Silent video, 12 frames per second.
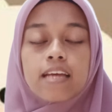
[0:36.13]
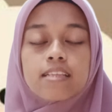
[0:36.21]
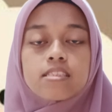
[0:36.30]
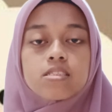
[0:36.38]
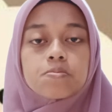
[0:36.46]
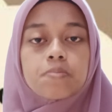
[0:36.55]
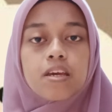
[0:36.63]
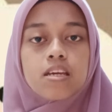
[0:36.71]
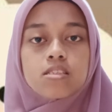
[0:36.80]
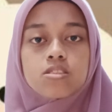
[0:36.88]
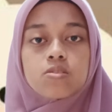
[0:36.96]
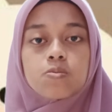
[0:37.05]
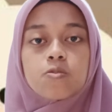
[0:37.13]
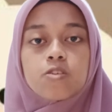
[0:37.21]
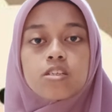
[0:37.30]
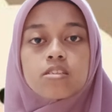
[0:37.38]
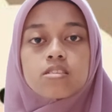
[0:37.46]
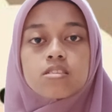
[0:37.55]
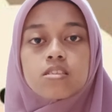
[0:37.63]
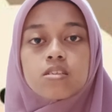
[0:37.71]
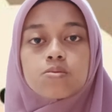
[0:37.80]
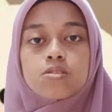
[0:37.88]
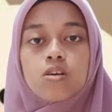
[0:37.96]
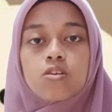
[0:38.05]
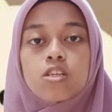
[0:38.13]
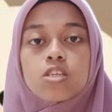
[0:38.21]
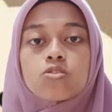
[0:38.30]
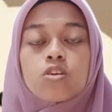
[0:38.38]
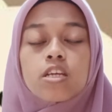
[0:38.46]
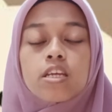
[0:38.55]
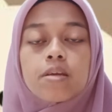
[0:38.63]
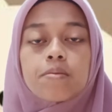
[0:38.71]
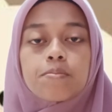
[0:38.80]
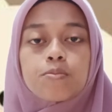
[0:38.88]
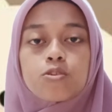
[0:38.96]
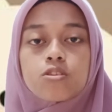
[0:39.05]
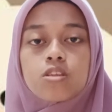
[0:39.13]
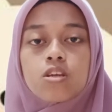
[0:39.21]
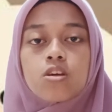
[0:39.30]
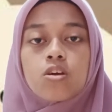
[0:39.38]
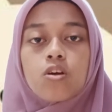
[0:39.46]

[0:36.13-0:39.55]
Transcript: At this phase, the brain receives auditory input